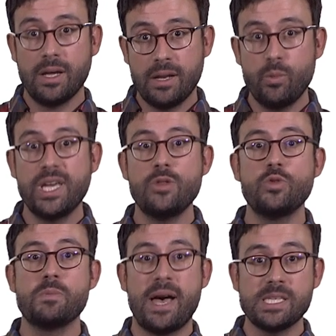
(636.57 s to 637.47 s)
And we can
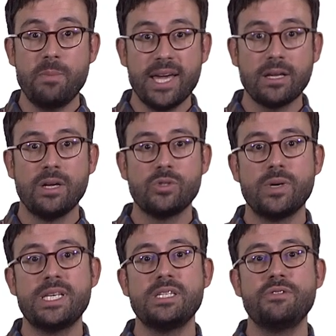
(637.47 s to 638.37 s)
use mass spec to
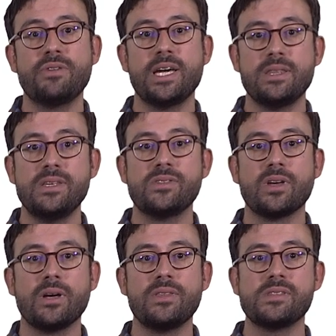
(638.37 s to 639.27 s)
identify these,
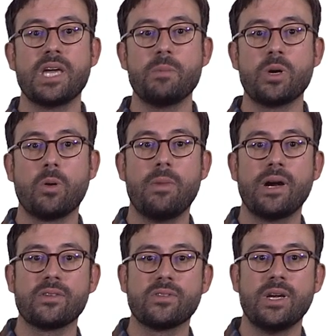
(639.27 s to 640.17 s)
uh, these chemical
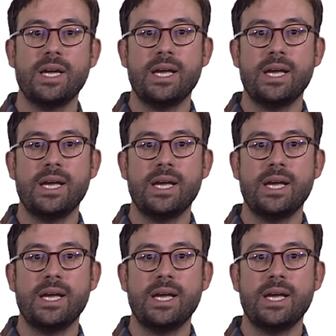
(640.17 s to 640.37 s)
marks.